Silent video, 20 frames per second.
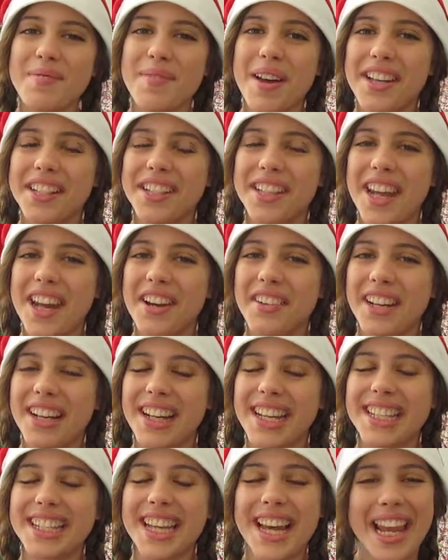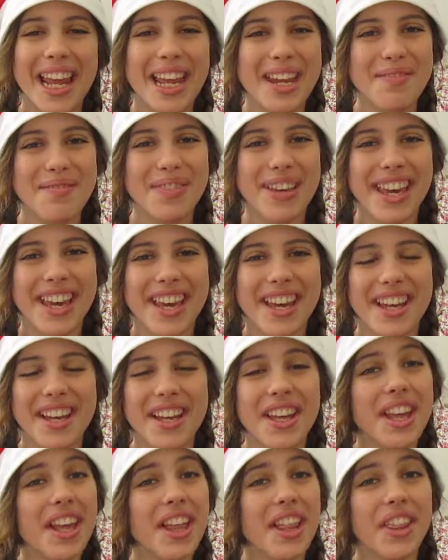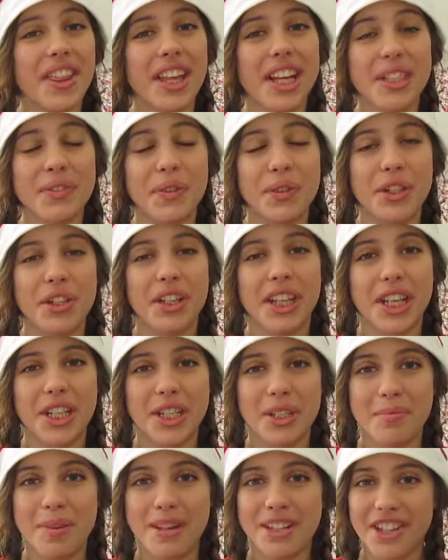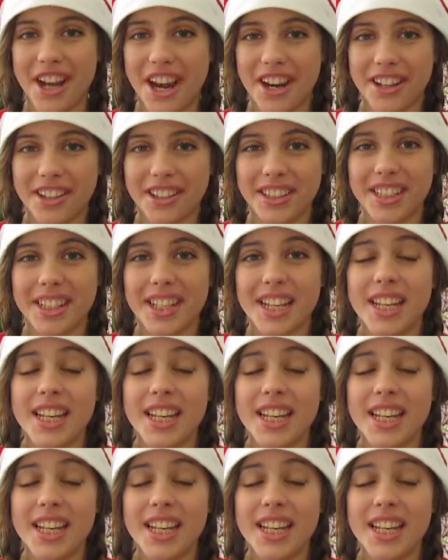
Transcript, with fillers: my dearies, Kalei over here. Thanks for tuning into my channel.